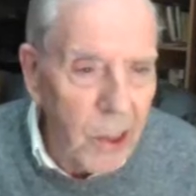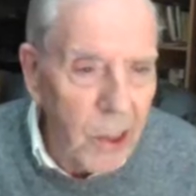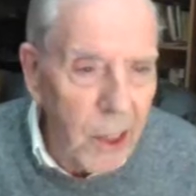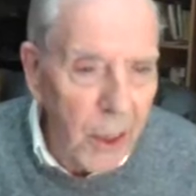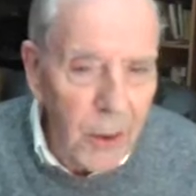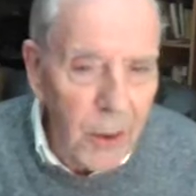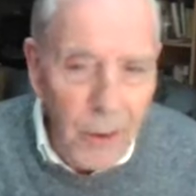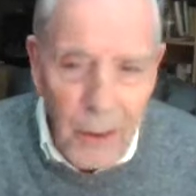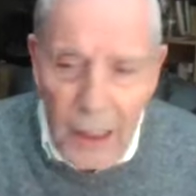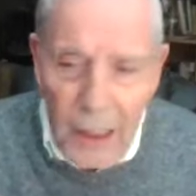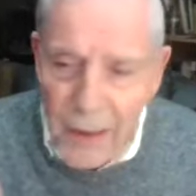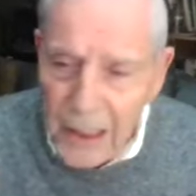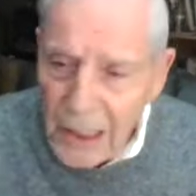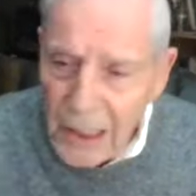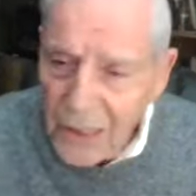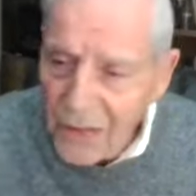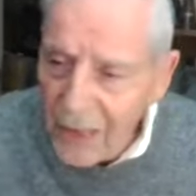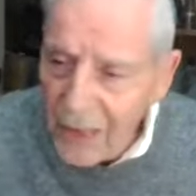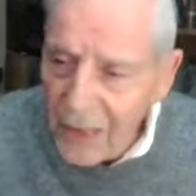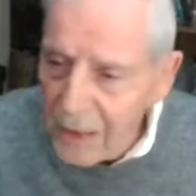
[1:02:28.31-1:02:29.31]
2
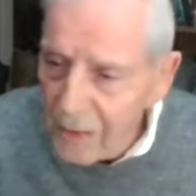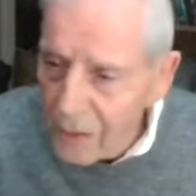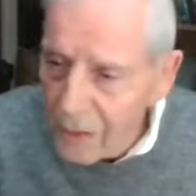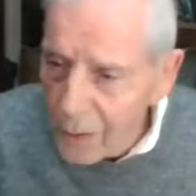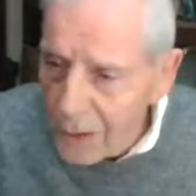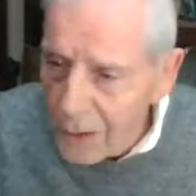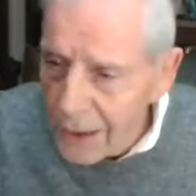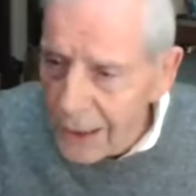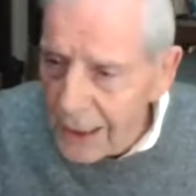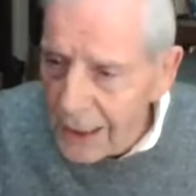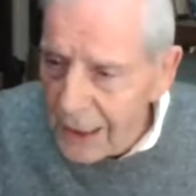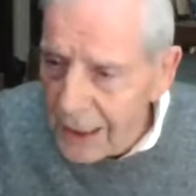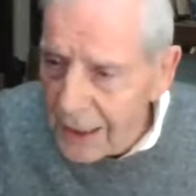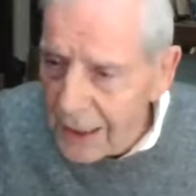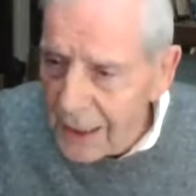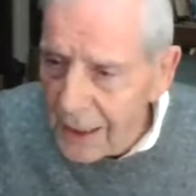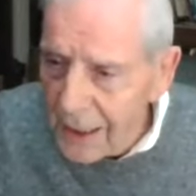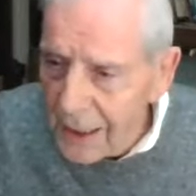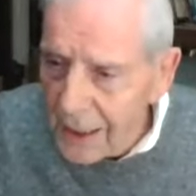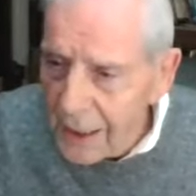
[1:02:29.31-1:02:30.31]
Corinthians
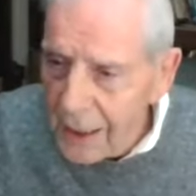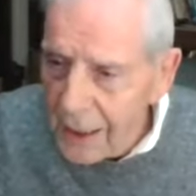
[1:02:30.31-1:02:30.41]
5.14,